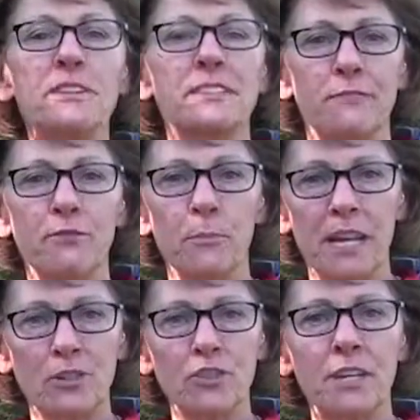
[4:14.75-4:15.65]
this
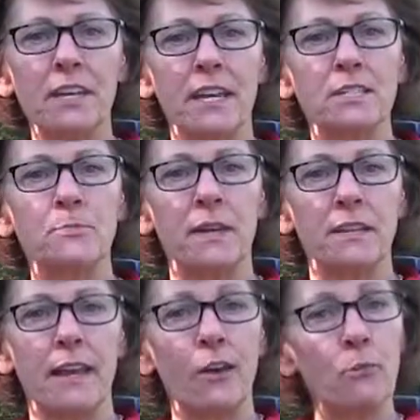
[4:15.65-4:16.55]
information has been
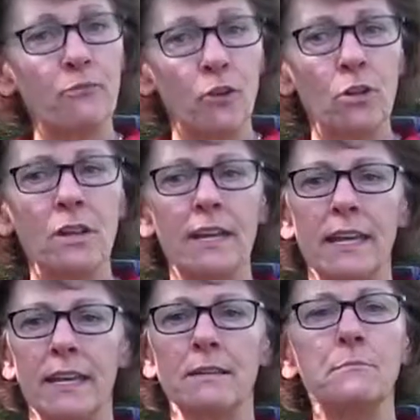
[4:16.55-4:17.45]
helpful
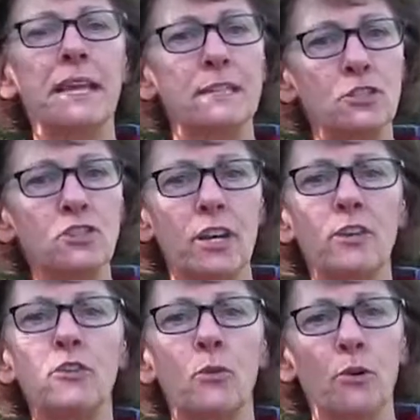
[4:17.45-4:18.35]
in managing
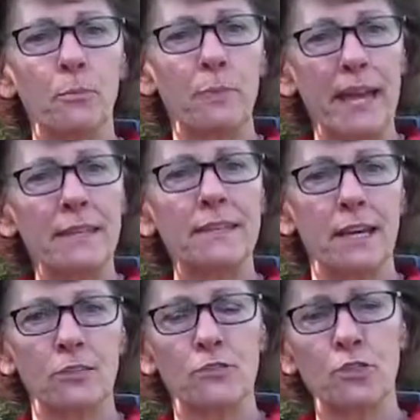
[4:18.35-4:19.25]
your
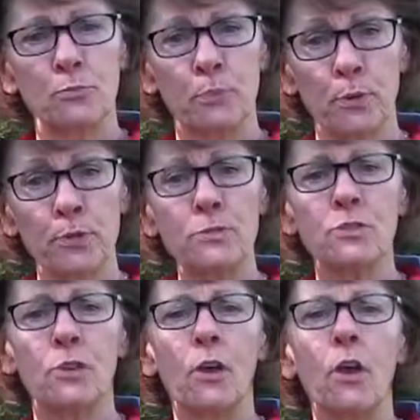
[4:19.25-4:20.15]
backyard
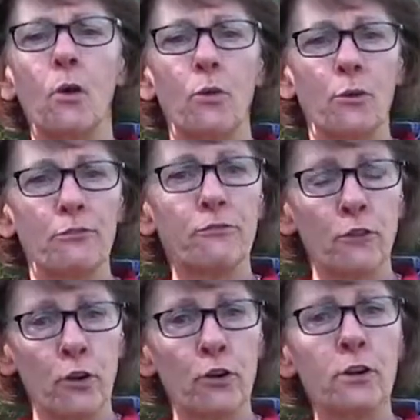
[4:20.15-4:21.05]
spruce or
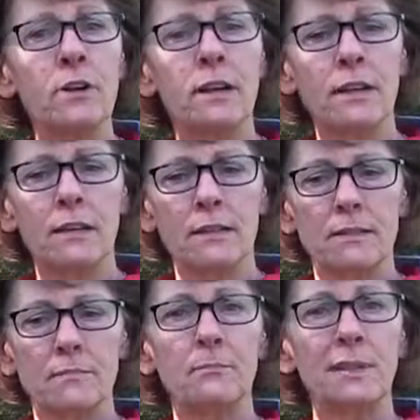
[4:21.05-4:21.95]
fir
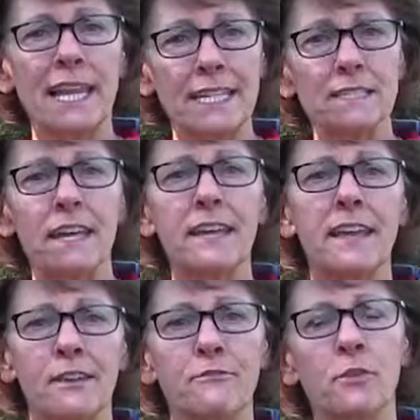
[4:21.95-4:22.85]
planting,
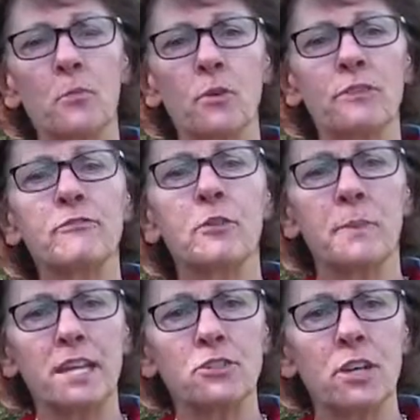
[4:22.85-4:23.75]
and for more
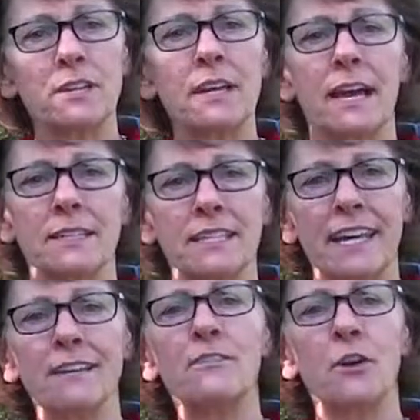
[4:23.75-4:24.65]
information,
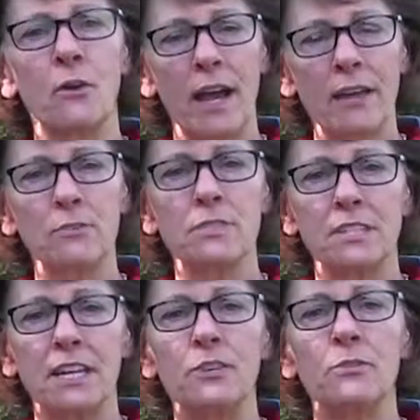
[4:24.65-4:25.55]
contact the Ohio
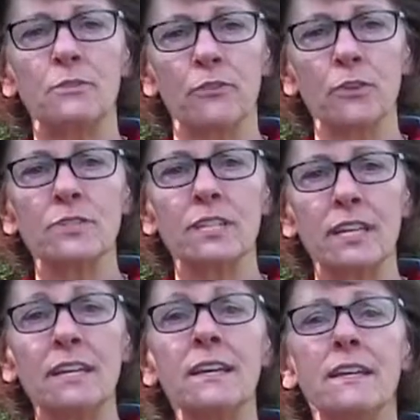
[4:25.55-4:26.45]
State
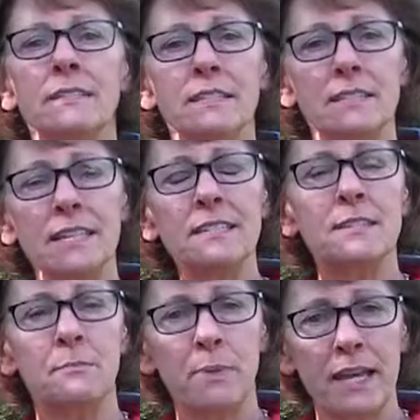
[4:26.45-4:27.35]
University Disease
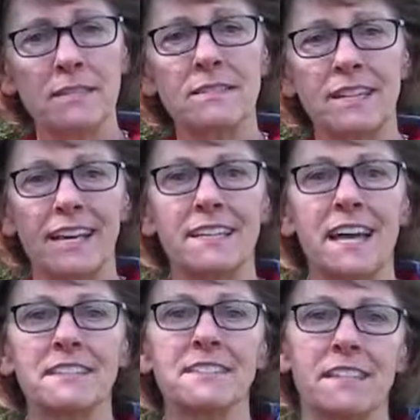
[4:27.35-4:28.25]
and Pest
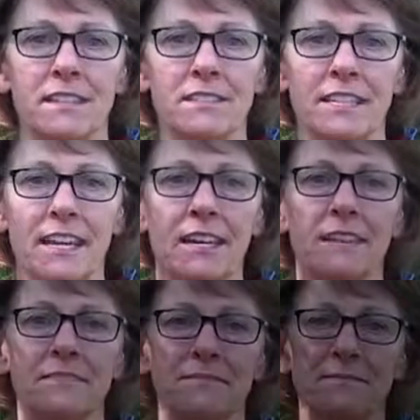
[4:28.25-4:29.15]
Diagnostic
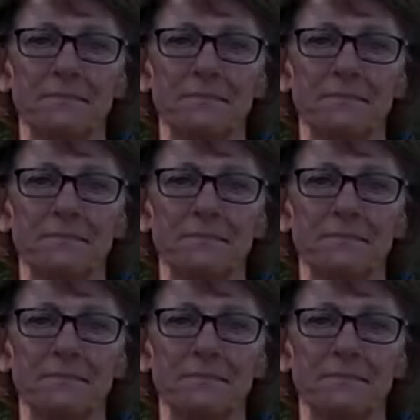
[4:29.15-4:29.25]
Clinic.